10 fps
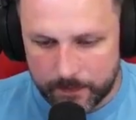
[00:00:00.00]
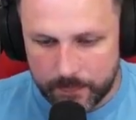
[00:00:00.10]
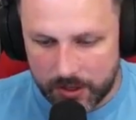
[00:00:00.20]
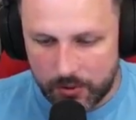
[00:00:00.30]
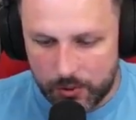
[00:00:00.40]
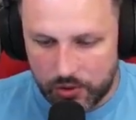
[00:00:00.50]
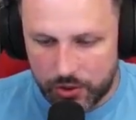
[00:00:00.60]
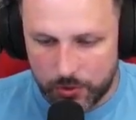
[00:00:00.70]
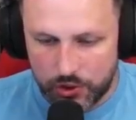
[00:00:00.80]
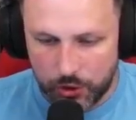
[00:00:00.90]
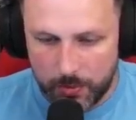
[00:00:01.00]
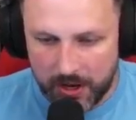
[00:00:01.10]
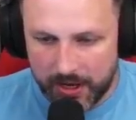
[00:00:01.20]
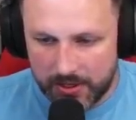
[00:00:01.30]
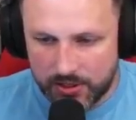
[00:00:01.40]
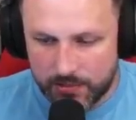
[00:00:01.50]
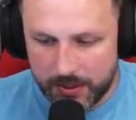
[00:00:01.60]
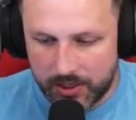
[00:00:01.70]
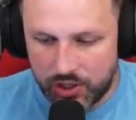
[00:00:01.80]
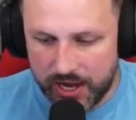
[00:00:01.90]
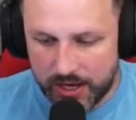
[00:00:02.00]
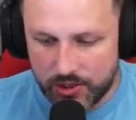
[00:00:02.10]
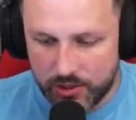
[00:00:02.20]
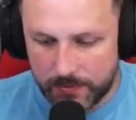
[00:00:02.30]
Well, we're not doing too bad against this mega charge.